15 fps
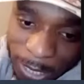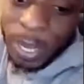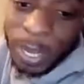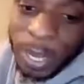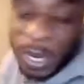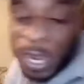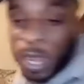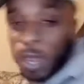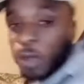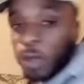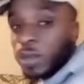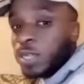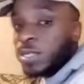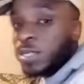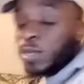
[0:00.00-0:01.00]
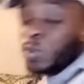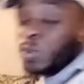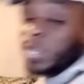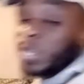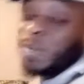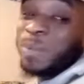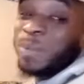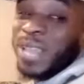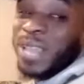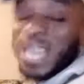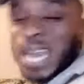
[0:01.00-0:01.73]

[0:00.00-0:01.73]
being called and with them being